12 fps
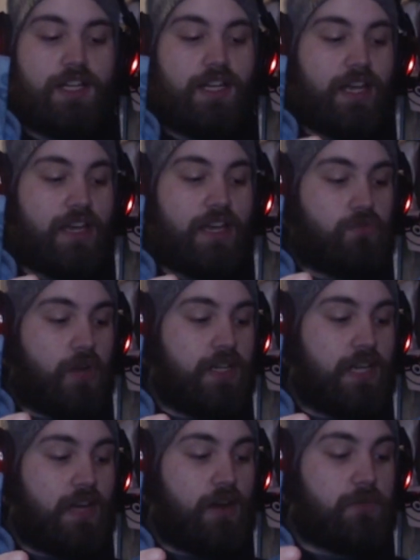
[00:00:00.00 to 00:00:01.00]
And right
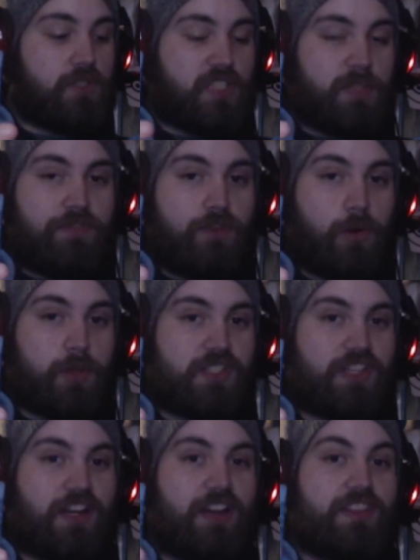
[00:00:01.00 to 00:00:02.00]
now, I'm just going to be
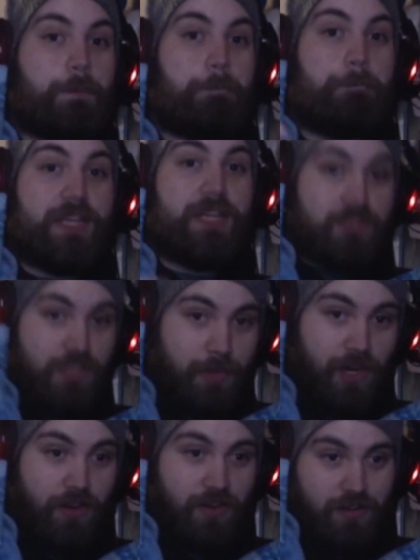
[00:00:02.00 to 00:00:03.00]
focusing on the
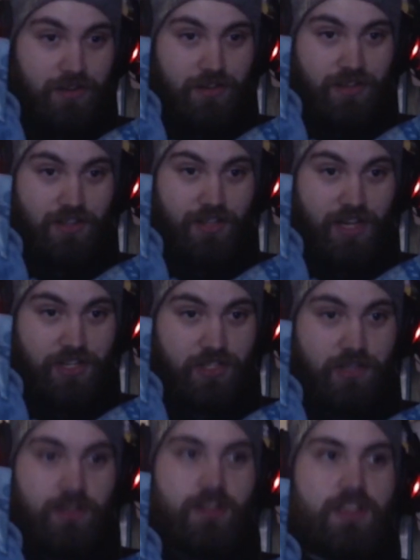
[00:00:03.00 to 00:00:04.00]
Build-A-Bear
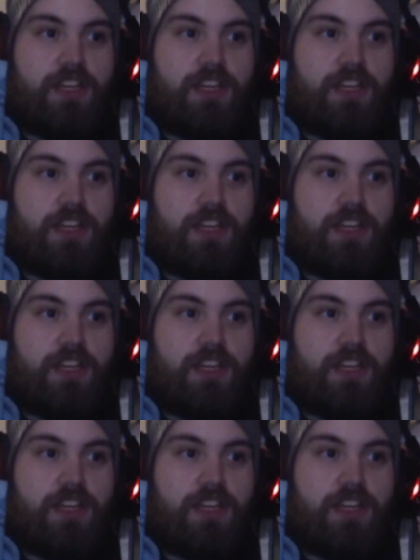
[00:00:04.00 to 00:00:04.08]
collection.